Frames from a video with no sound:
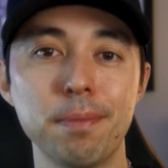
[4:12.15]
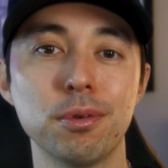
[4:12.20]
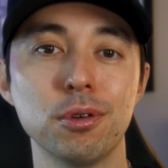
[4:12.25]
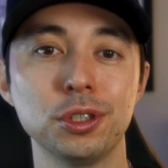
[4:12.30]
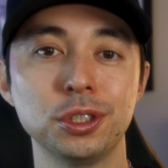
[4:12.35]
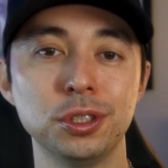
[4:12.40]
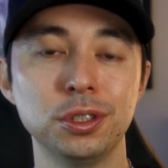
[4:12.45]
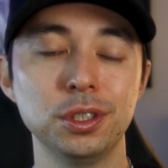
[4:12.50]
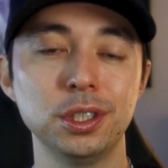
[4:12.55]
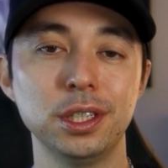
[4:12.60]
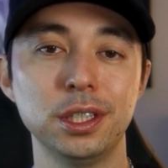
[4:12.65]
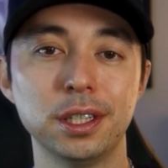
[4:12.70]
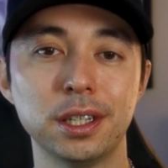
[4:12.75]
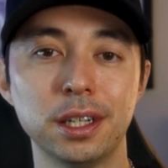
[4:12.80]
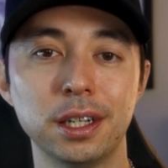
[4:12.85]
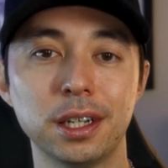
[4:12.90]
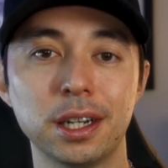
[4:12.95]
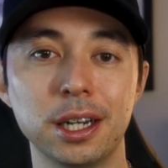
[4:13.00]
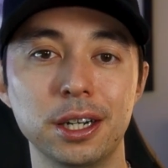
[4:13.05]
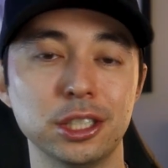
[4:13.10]
personally
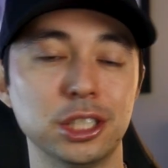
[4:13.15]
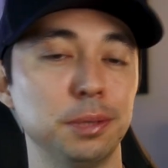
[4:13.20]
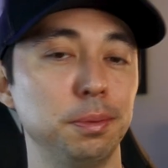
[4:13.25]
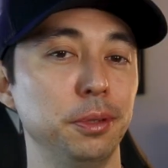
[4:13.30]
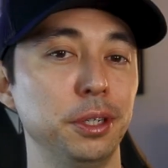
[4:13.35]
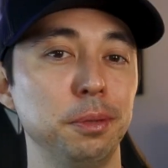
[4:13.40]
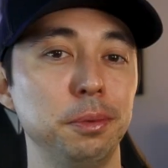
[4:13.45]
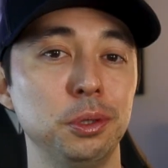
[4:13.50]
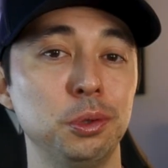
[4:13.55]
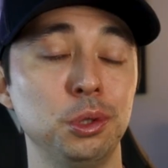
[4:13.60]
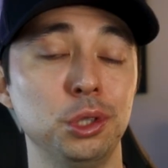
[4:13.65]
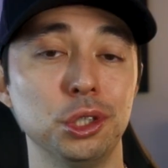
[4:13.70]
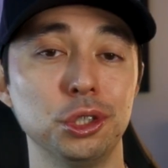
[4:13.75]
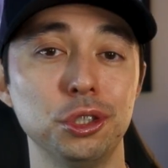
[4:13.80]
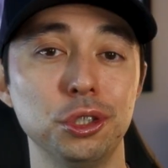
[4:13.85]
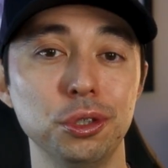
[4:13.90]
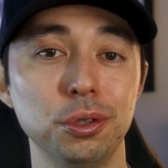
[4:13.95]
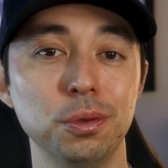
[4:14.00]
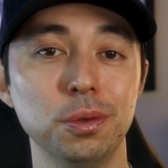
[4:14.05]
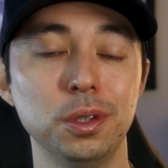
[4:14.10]
kind of split it between the
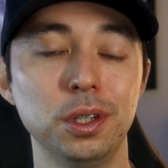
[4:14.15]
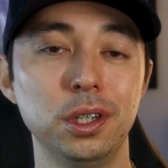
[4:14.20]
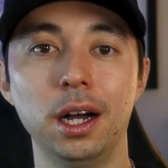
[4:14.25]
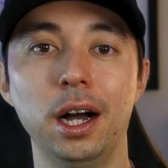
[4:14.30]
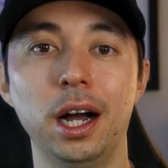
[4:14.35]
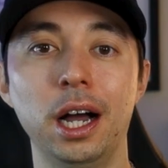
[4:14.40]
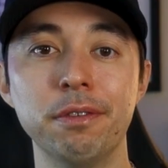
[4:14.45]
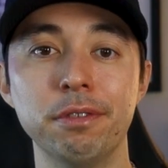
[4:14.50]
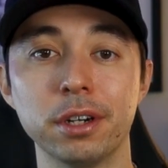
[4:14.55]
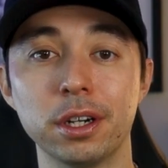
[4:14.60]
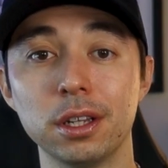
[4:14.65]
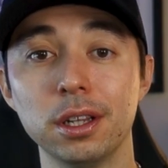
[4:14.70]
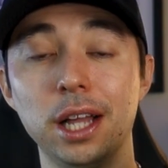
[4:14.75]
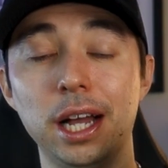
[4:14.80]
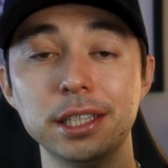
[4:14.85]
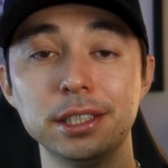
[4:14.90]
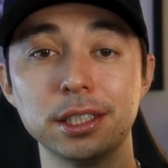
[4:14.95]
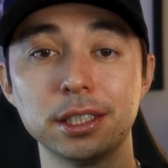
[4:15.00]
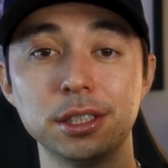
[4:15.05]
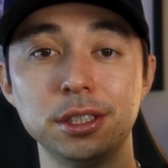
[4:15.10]
2. I have a
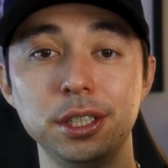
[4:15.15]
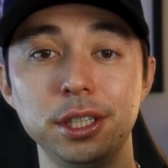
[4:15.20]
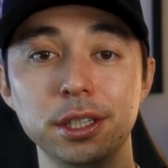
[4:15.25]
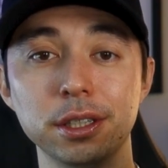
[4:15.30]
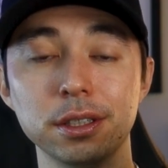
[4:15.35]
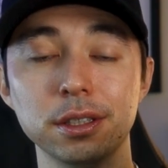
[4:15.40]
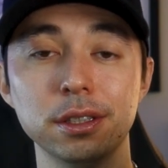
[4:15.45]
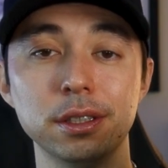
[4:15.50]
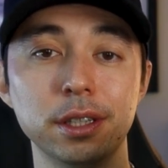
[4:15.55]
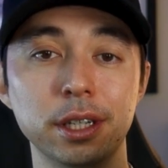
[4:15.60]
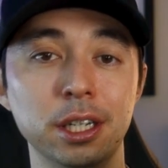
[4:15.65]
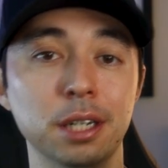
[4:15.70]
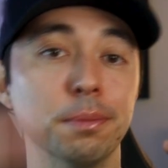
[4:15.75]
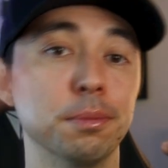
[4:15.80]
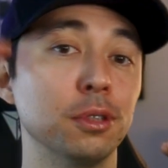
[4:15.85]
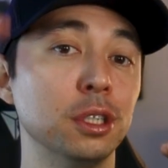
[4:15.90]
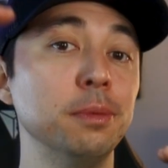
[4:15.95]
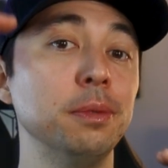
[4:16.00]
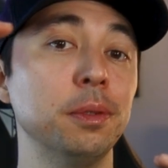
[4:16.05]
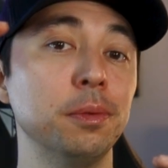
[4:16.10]
classics tier and a
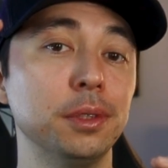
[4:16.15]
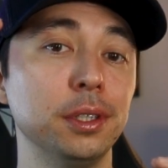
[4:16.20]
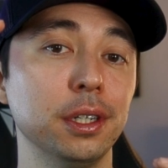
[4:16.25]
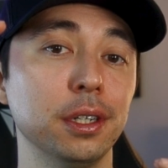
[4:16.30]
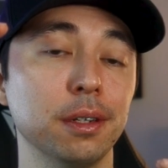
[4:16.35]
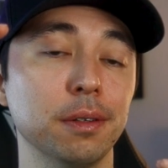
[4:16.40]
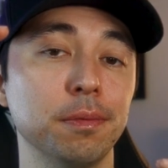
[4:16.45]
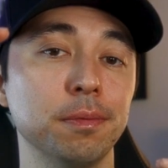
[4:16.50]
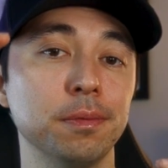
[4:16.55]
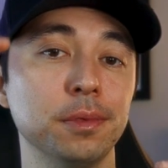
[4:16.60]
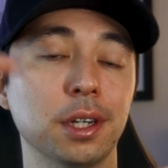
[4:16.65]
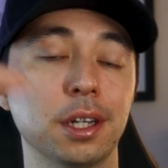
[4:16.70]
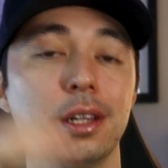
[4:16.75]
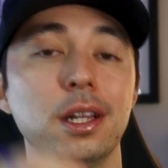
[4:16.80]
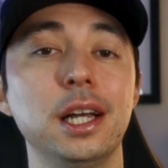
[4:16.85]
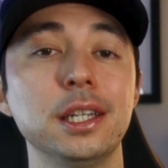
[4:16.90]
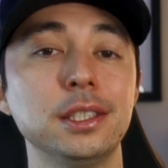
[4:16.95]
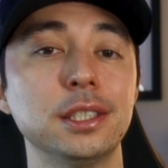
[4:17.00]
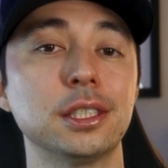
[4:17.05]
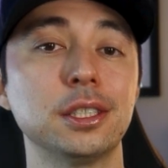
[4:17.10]
premium tier. The
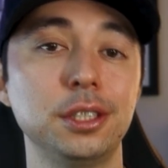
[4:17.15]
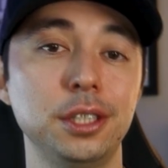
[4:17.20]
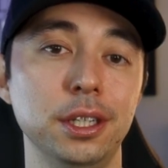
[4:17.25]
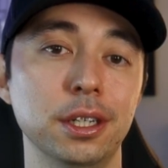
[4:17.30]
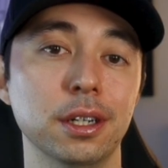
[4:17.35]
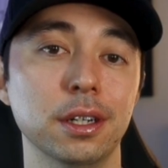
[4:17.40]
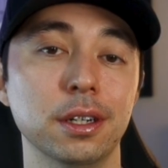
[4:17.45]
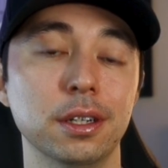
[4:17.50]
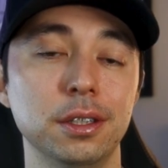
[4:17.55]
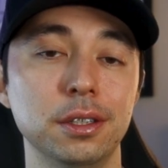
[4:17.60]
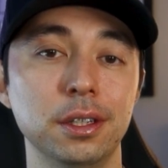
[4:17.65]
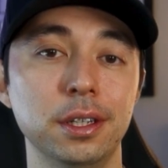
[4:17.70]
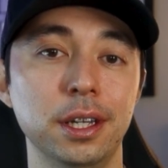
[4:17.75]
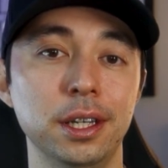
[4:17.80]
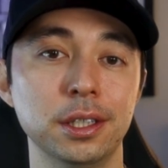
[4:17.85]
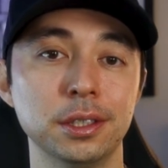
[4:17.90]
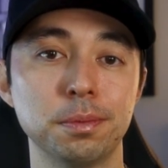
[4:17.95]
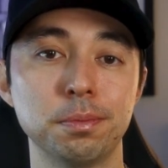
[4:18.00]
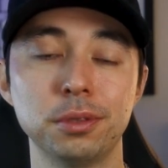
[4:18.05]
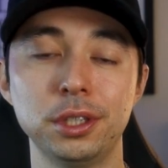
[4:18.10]
classics tier
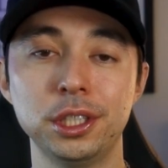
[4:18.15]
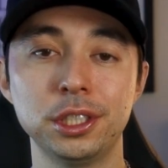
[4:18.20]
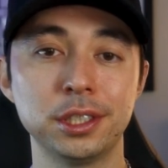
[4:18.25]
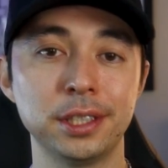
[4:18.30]
is pretty